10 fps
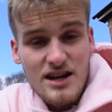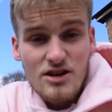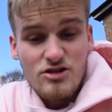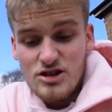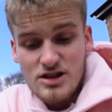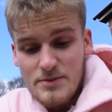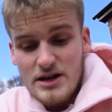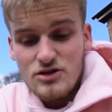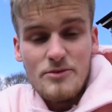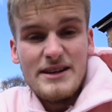Good to just speak
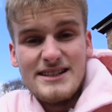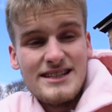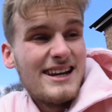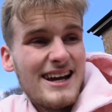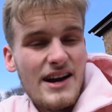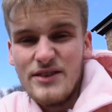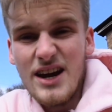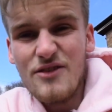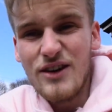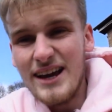to them and have a
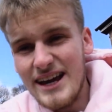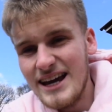laugh, really.